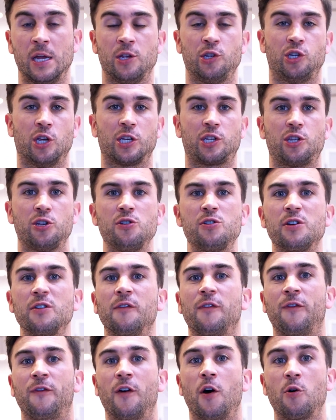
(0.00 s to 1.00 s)
just so you can
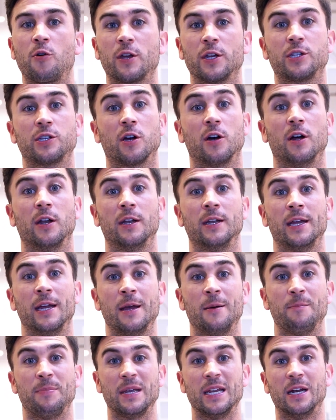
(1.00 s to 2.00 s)
focus on
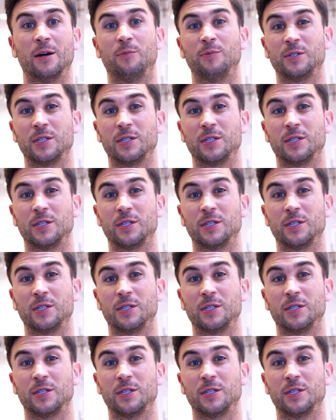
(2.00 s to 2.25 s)
being able